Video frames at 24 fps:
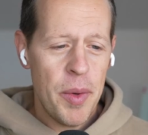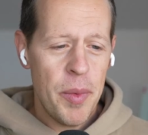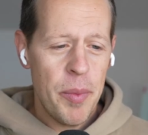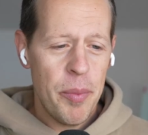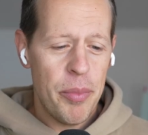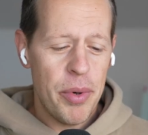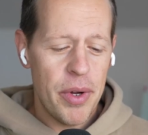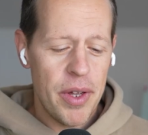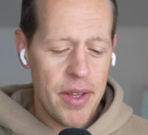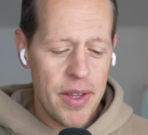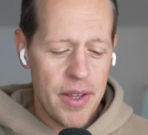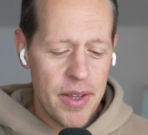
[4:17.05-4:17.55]

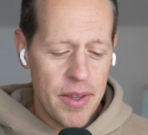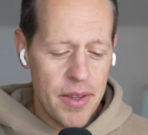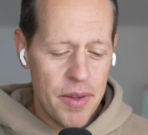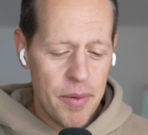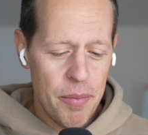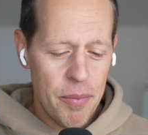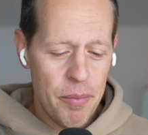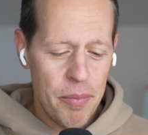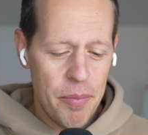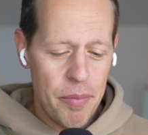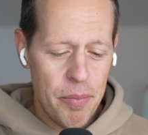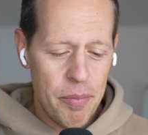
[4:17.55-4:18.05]
But
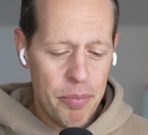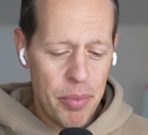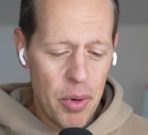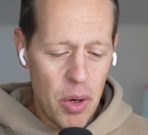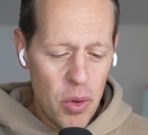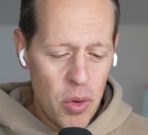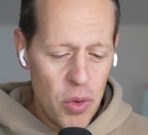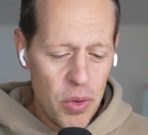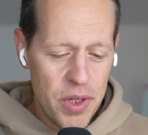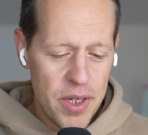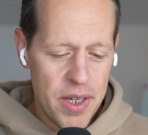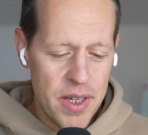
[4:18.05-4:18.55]

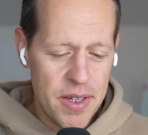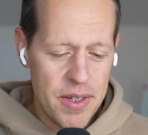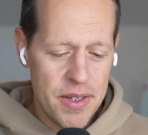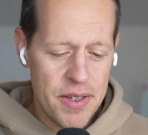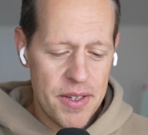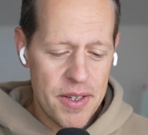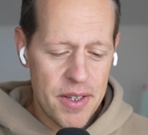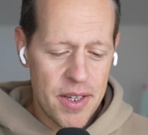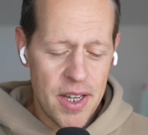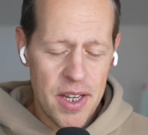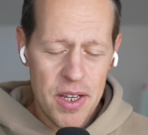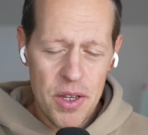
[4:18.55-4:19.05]
Bold
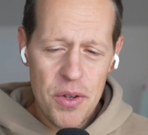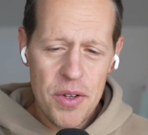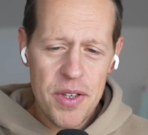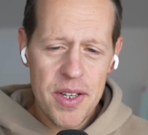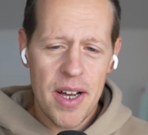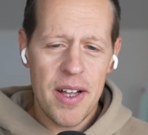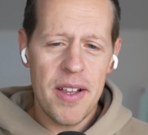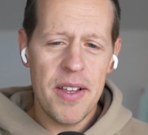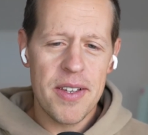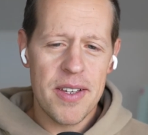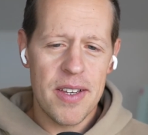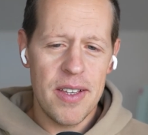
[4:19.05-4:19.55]
can you
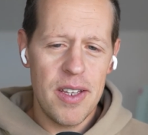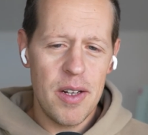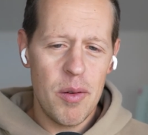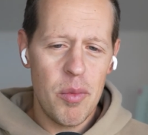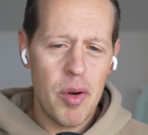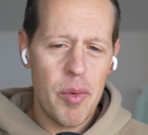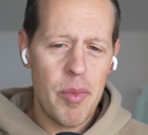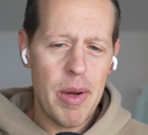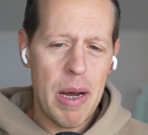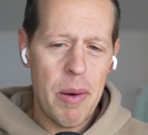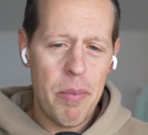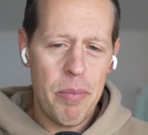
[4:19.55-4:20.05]
tell us a little bit
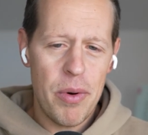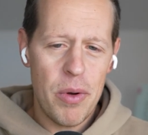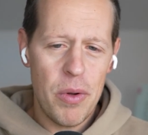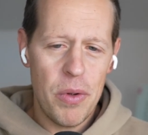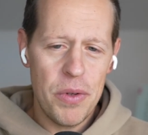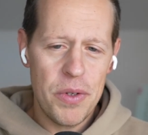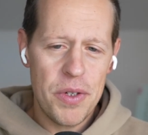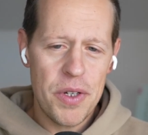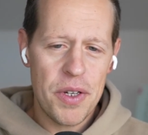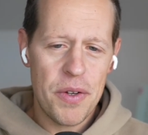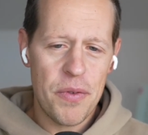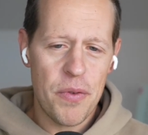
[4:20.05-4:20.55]
about Bold
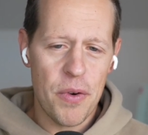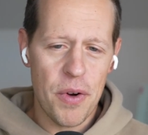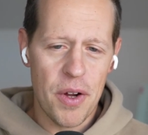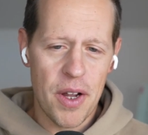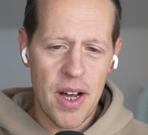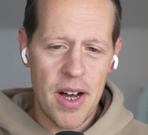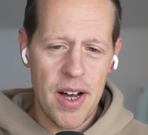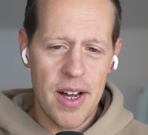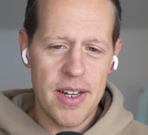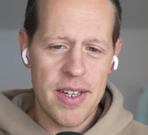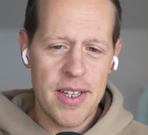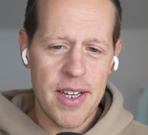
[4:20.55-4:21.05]
just for
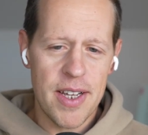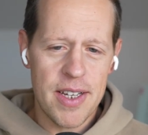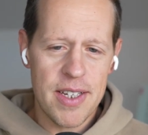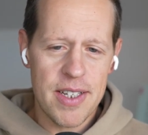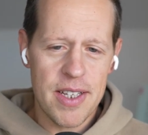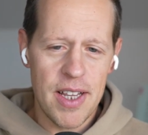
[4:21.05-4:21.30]
context?